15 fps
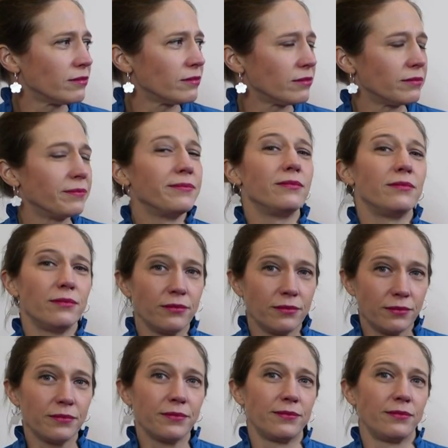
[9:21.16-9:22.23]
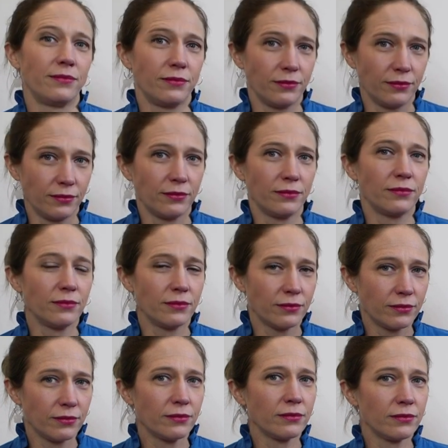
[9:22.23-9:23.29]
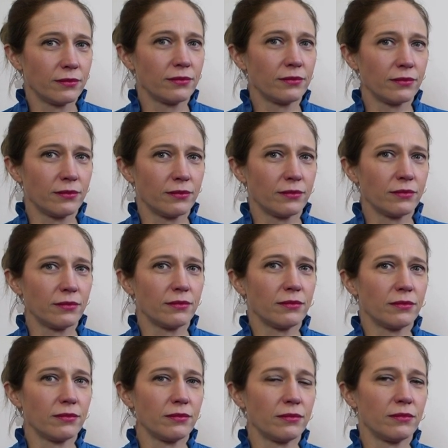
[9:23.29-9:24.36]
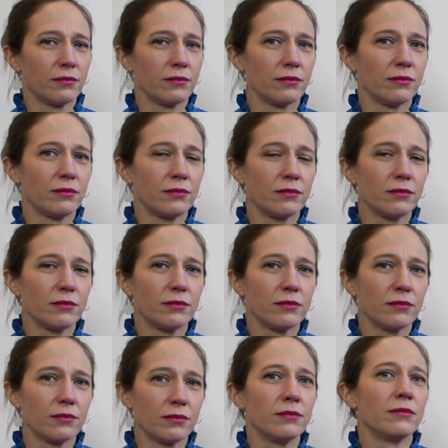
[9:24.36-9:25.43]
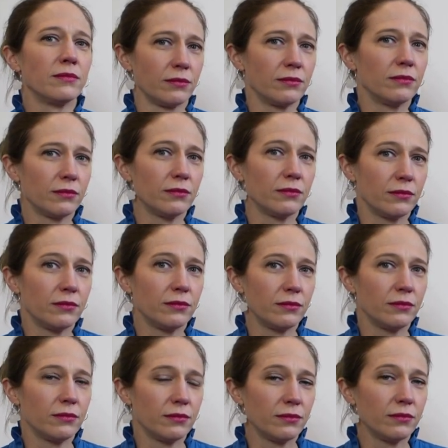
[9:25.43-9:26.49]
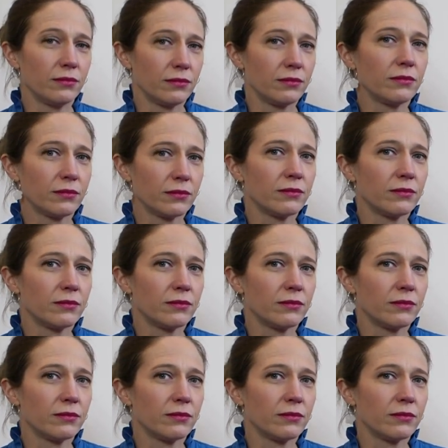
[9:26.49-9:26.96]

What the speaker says: The person shown says nothing.